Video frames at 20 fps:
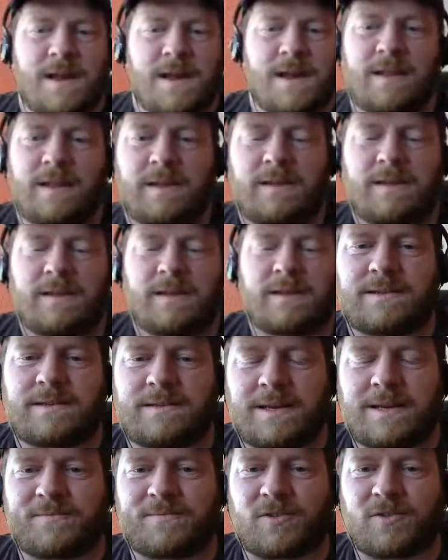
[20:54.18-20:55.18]
think that's the
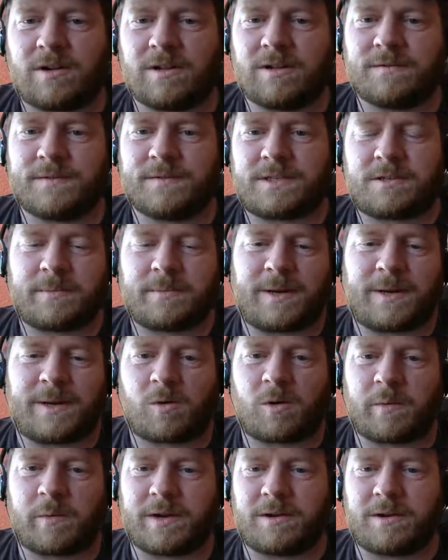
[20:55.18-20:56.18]
same for all of us, no matter
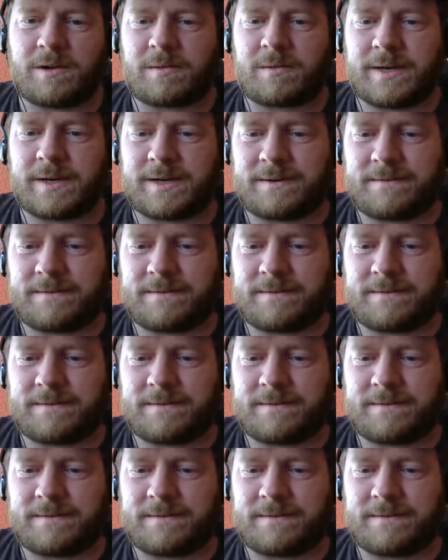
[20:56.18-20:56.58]
where we are, right?